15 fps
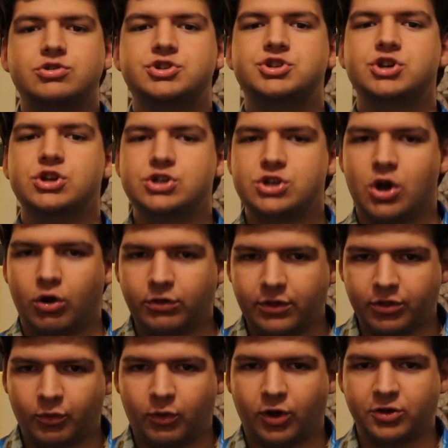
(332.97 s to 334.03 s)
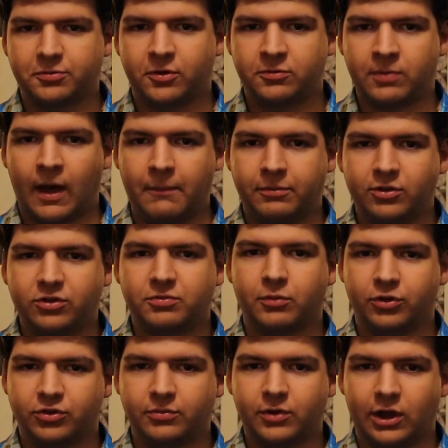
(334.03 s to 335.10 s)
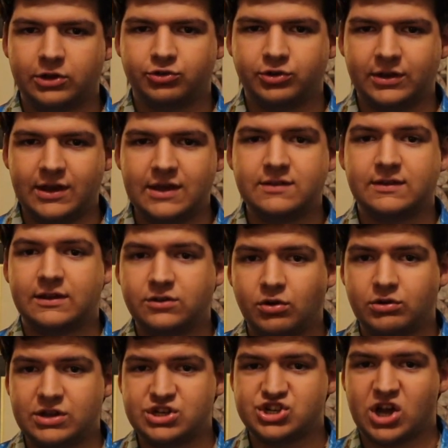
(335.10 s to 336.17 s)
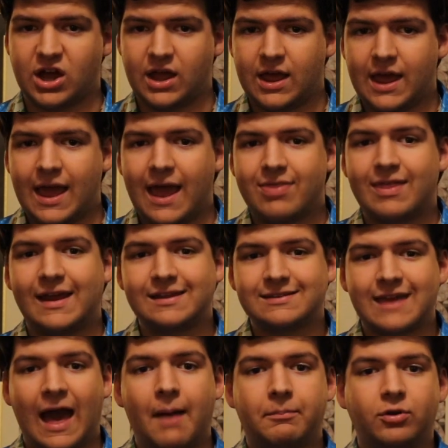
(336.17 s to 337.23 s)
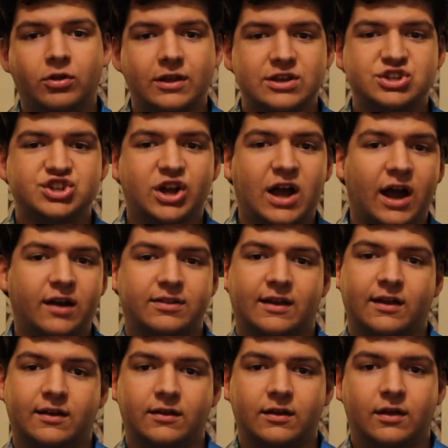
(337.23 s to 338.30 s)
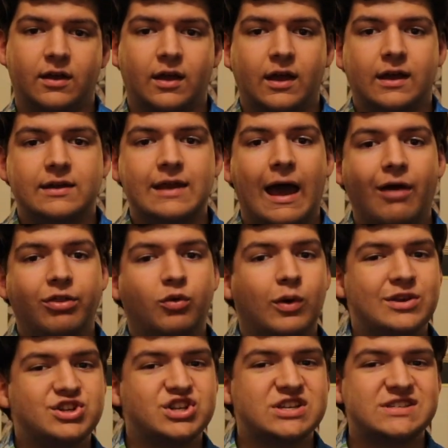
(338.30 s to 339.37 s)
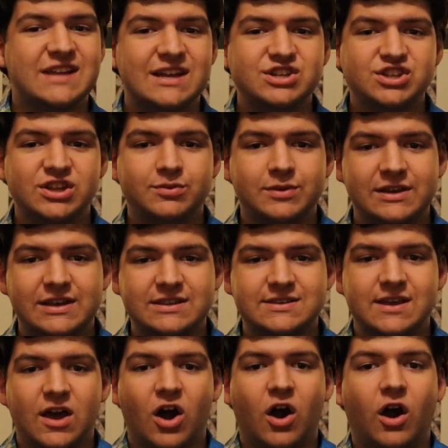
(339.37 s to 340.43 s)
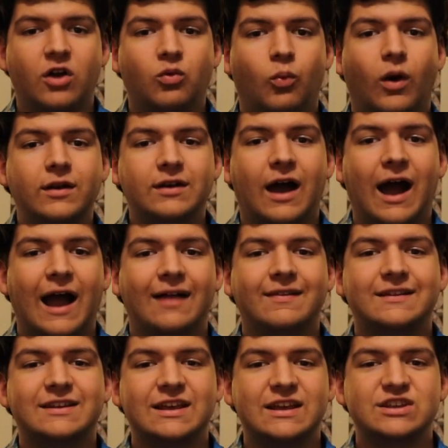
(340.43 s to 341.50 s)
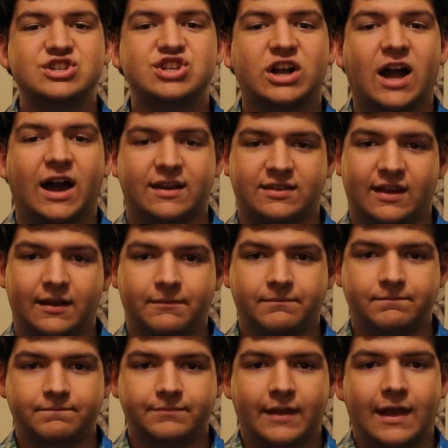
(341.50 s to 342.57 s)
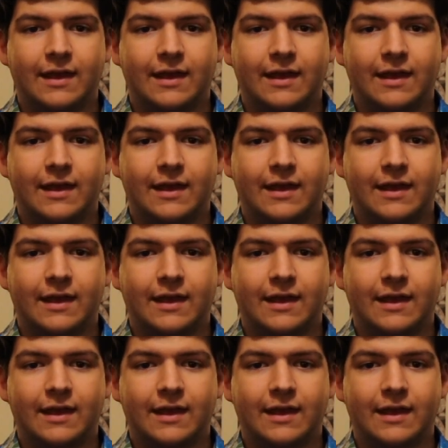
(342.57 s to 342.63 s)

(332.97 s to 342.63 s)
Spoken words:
You should know that the world's most populous Muslim country is Indonesia, and that its capital is Jakarta. Now the question essentially reads, on what island is Jakarta?